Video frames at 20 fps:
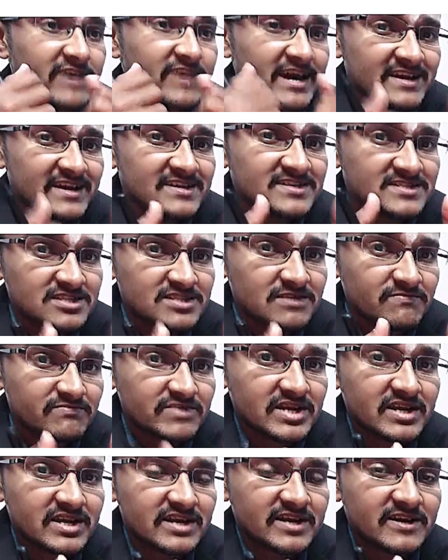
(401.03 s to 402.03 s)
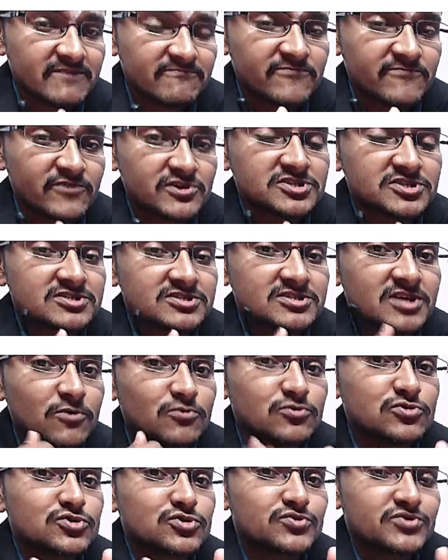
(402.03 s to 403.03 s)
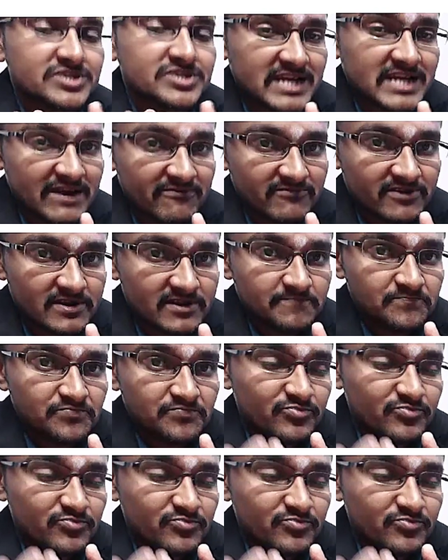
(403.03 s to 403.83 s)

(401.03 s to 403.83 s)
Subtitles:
where is the medium for sound to travel?